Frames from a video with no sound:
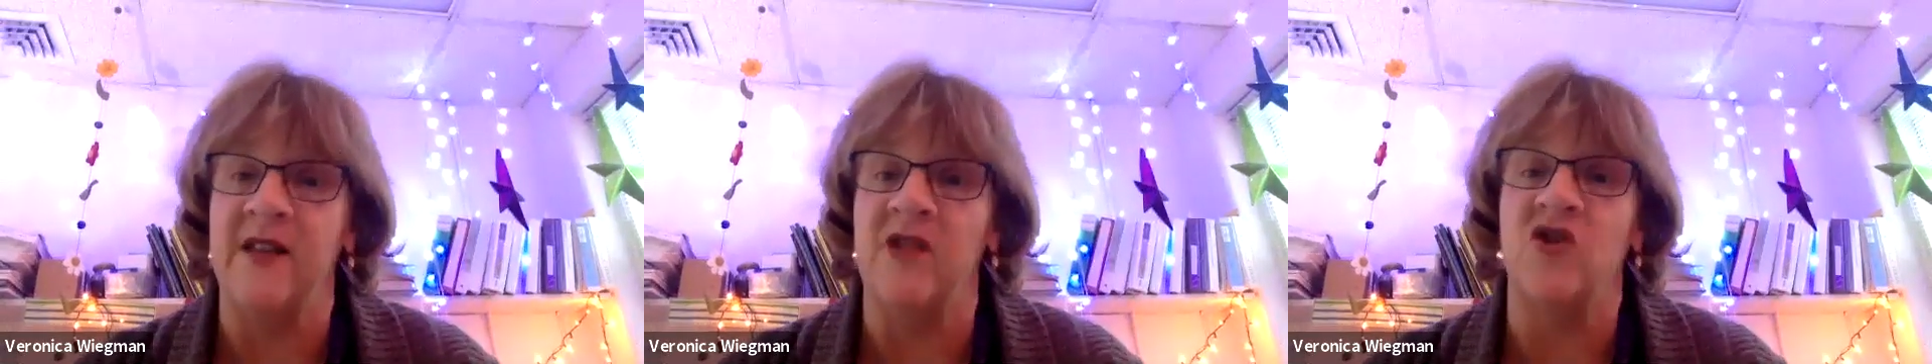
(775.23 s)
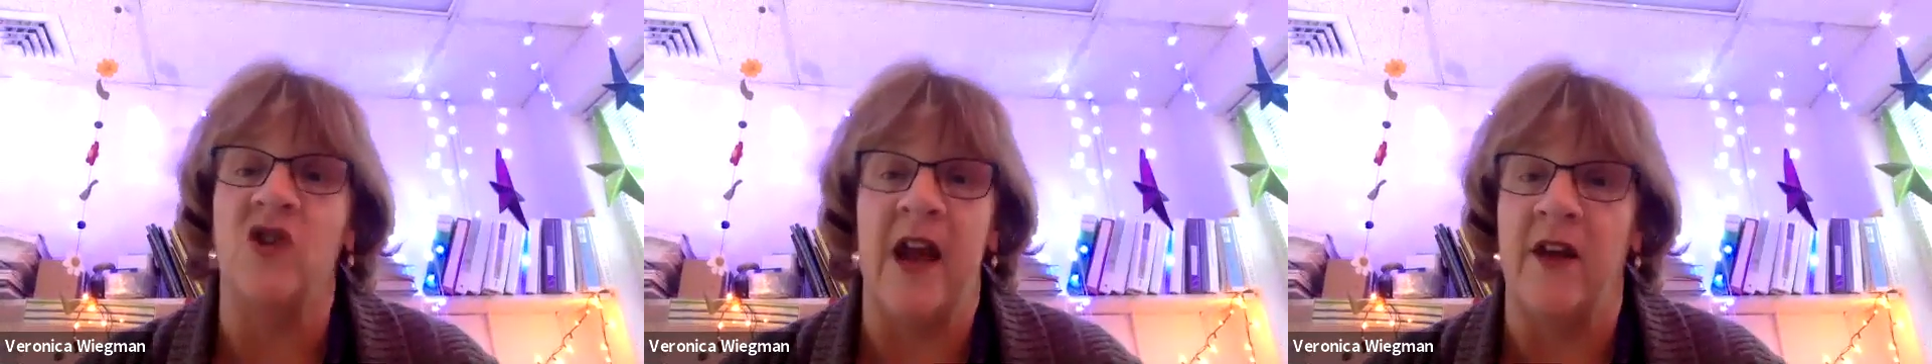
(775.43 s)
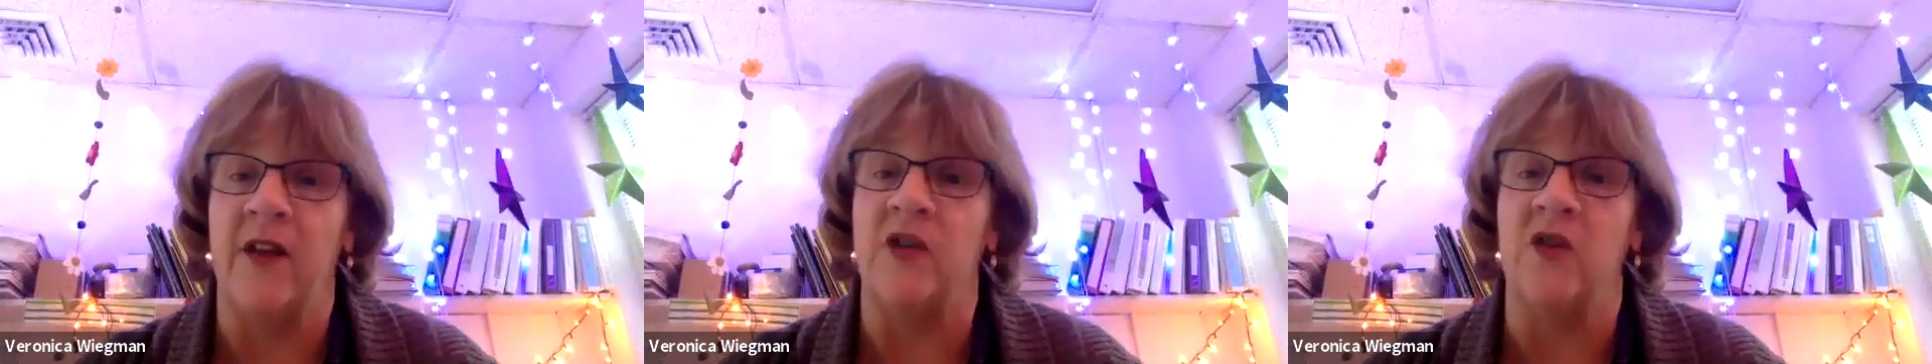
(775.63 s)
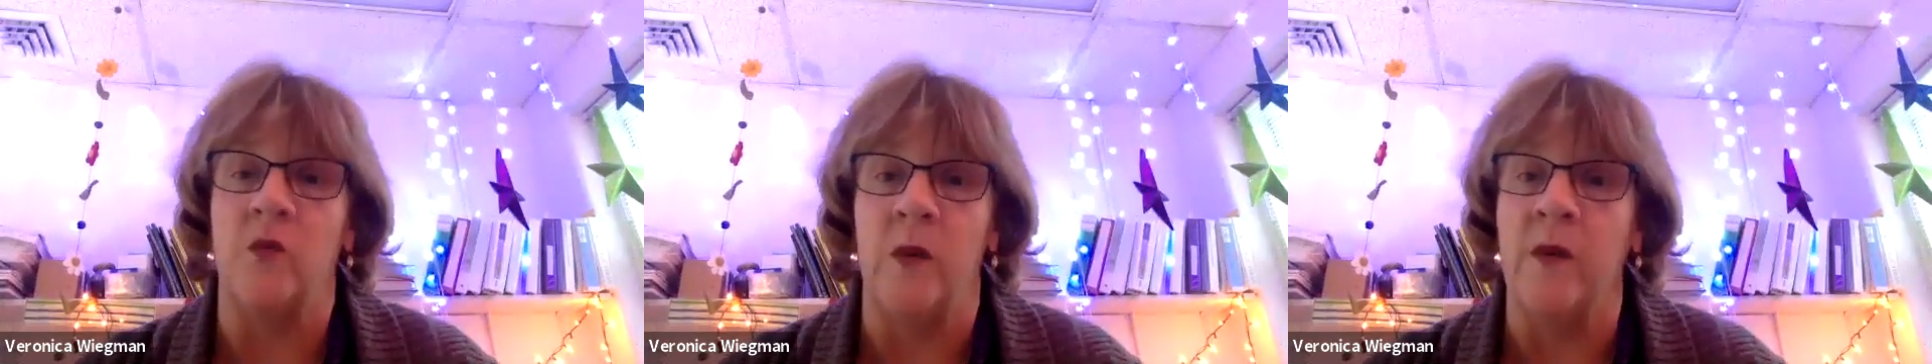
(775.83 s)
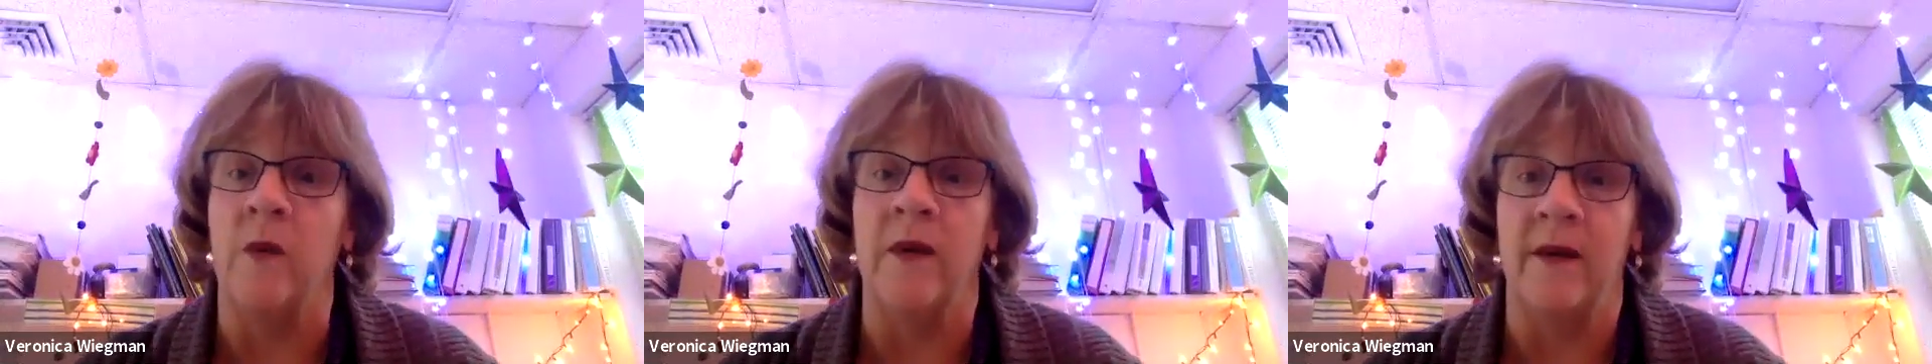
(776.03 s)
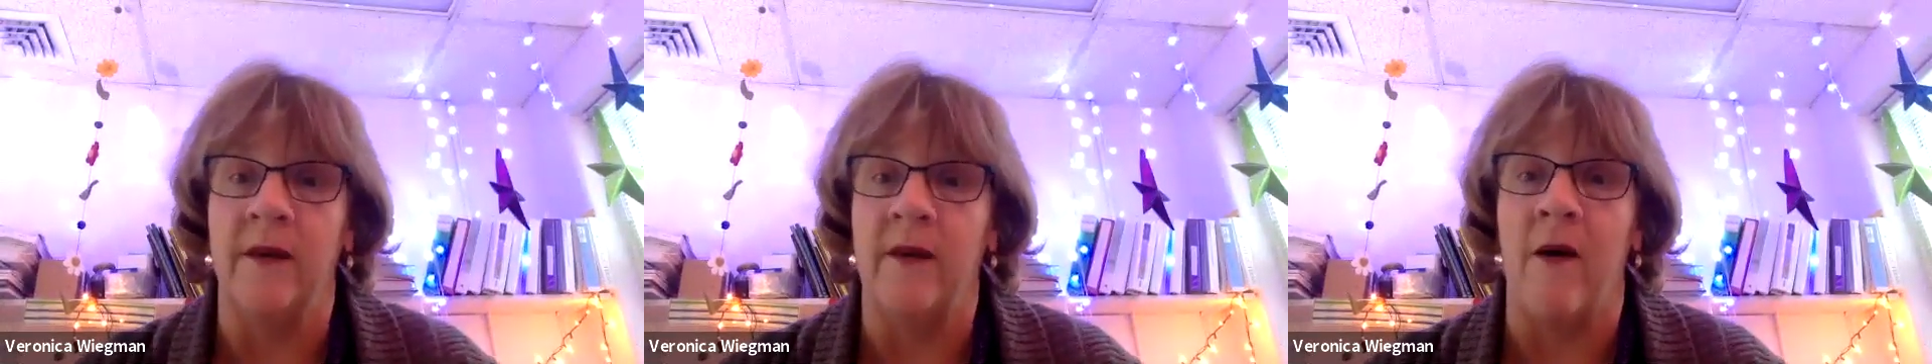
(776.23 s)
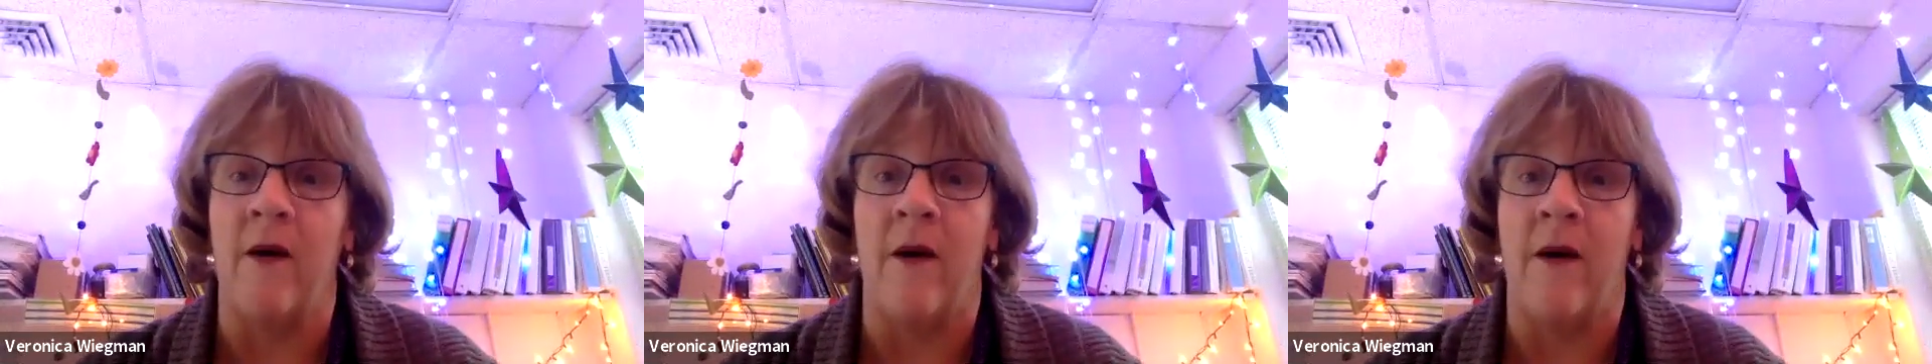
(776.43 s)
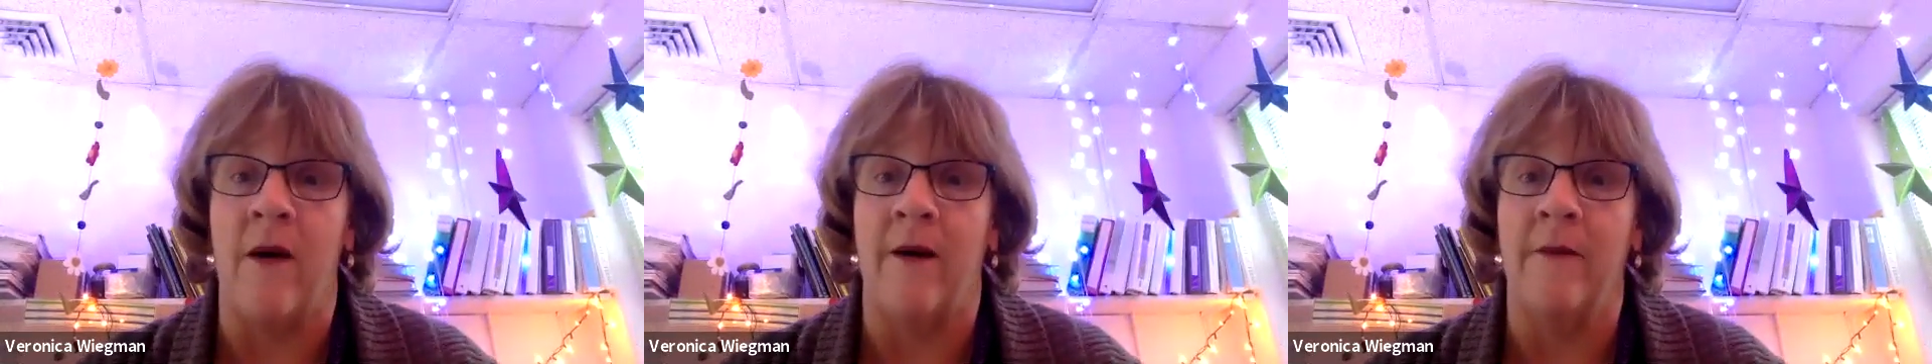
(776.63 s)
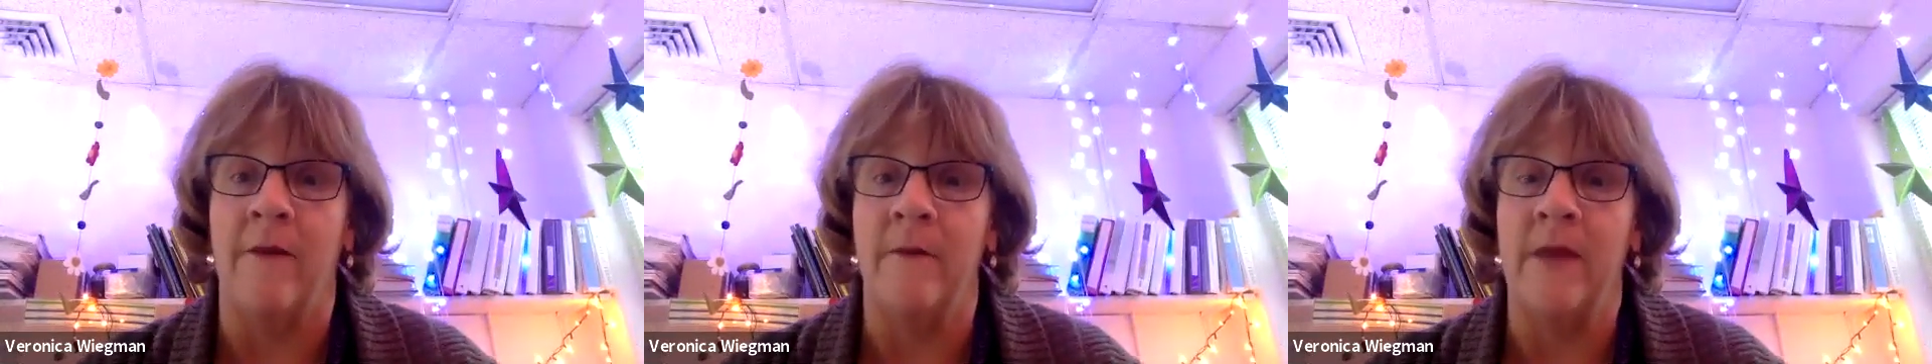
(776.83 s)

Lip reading: challenge. We really are.